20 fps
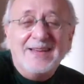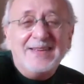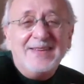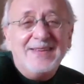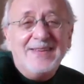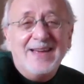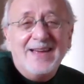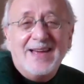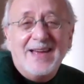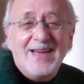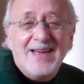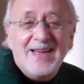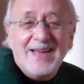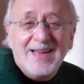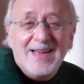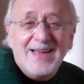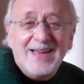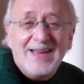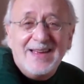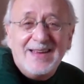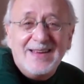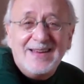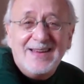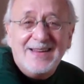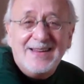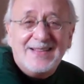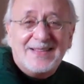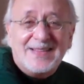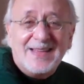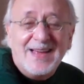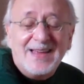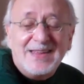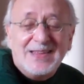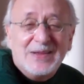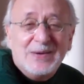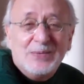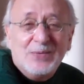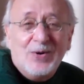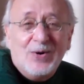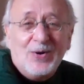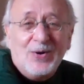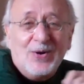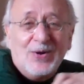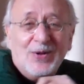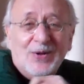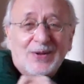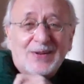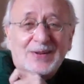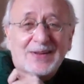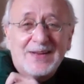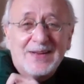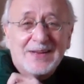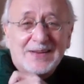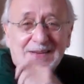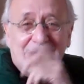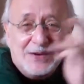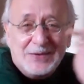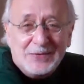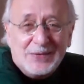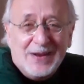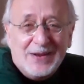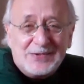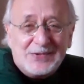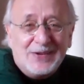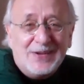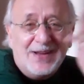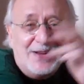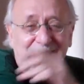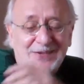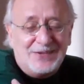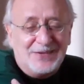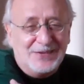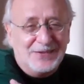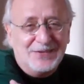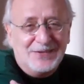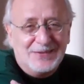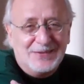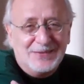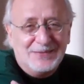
Yay! Thank you all. Congratulations.